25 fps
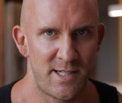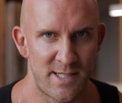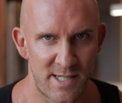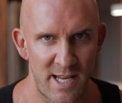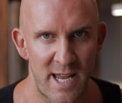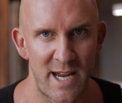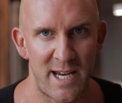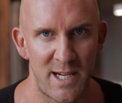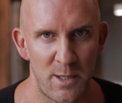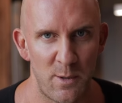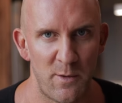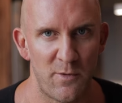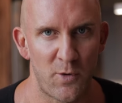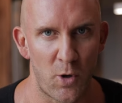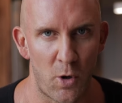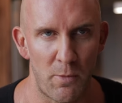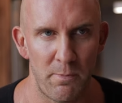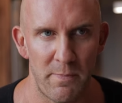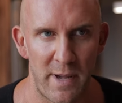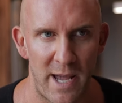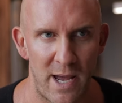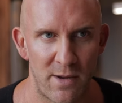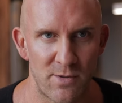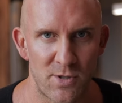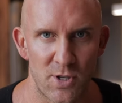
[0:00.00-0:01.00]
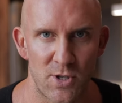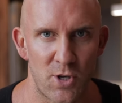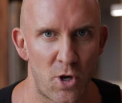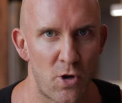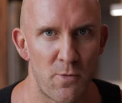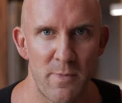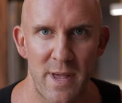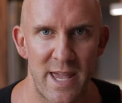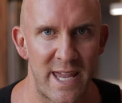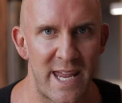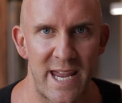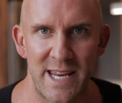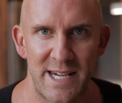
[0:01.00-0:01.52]
And you're stacking it with compounds that
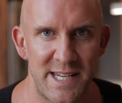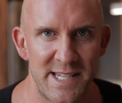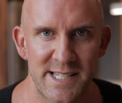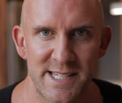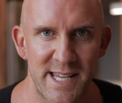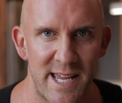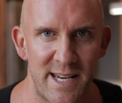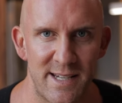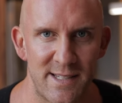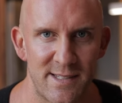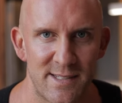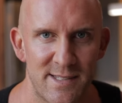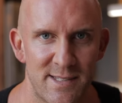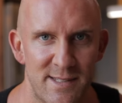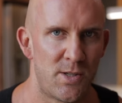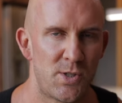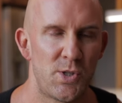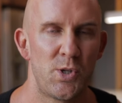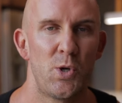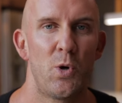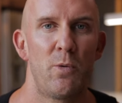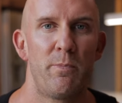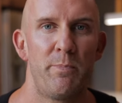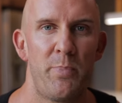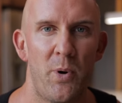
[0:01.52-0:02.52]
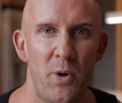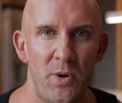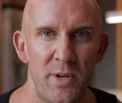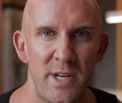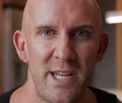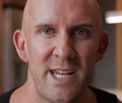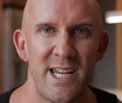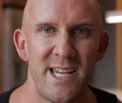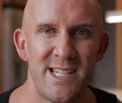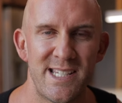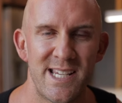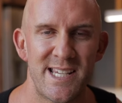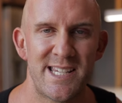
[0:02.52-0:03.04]
don't make any sense. So your
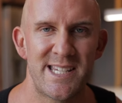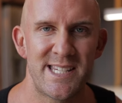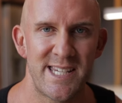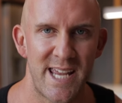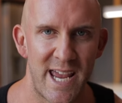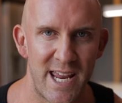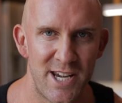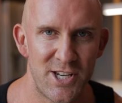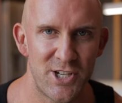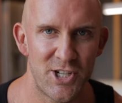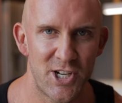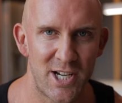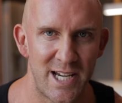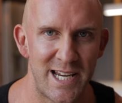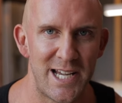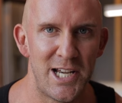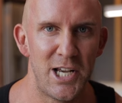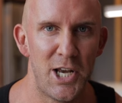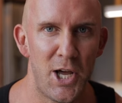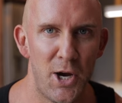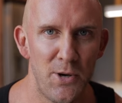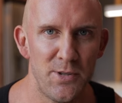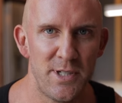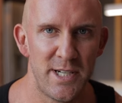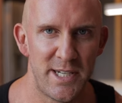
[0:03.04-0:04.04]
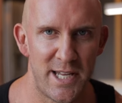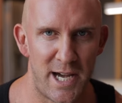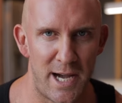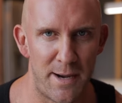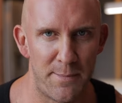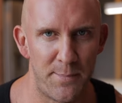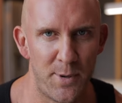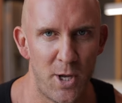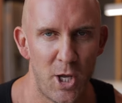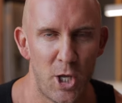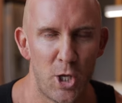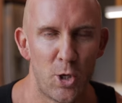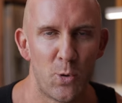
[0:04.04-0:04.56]
body is essentially loaded
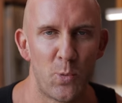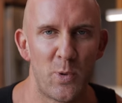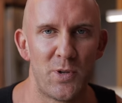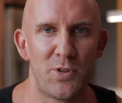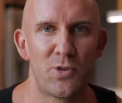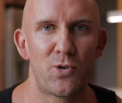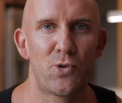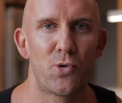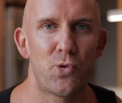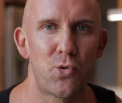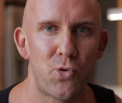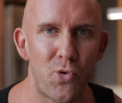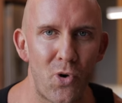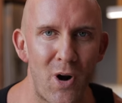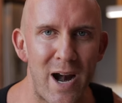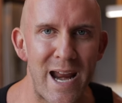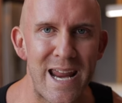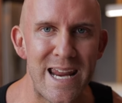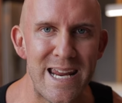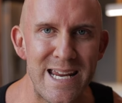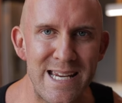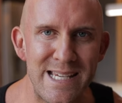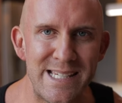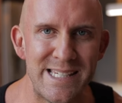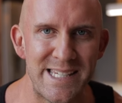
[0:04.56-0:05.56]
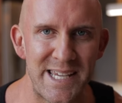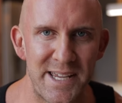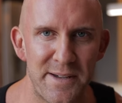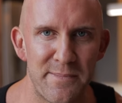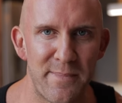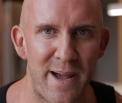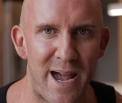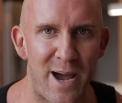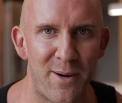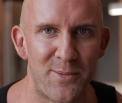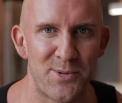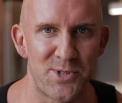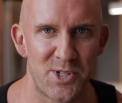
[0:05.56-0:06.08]
up with crazy
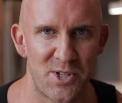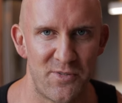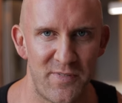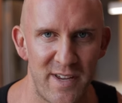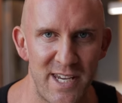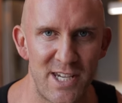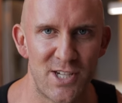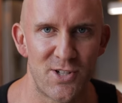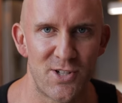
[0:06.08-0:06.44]
amounts of